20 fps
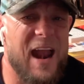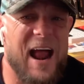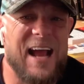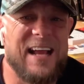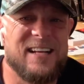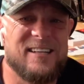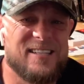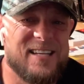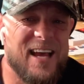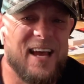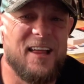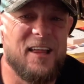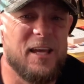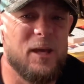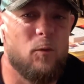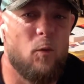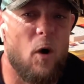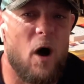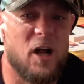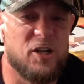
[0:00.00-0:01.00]
I can tell he
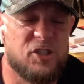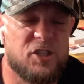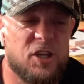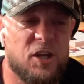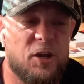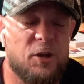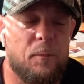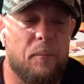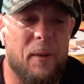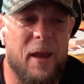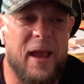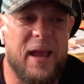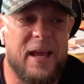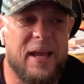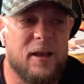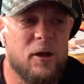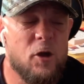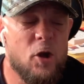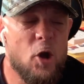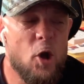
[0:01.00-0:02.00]
watched the
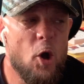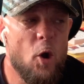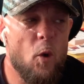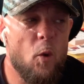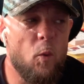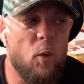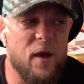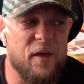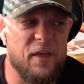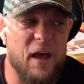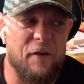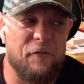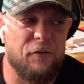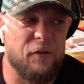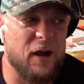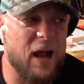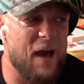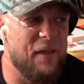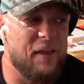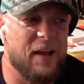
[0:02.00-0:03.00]
debate with, I
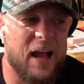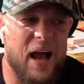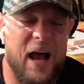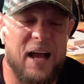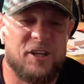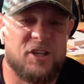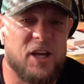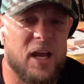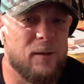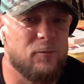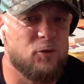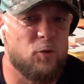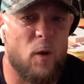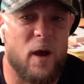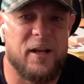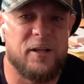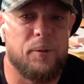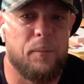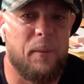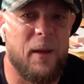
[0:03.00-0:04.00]
forgot the guy James
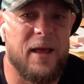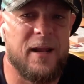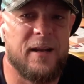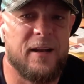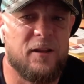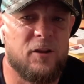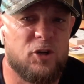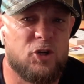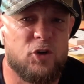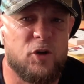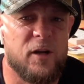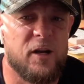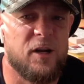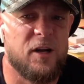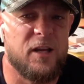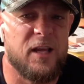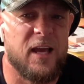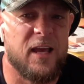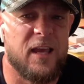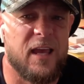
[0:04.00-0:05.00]
White debated the
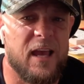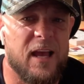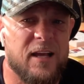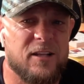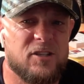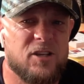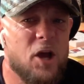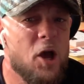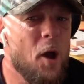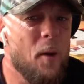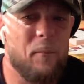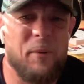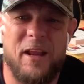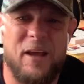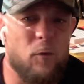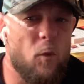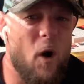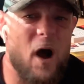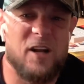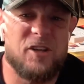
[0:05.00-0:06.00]
Trinity against, but he
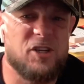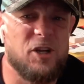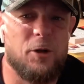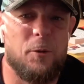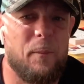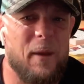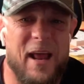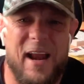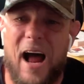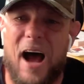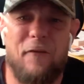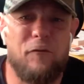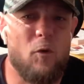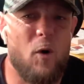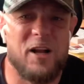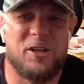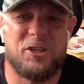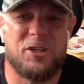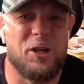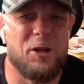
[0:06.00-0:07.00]
watched the debate. I've
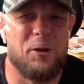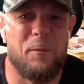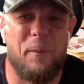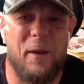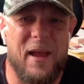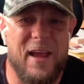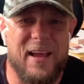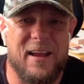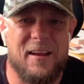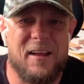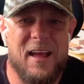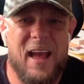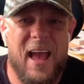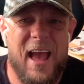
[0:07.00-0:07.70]
watched the debate.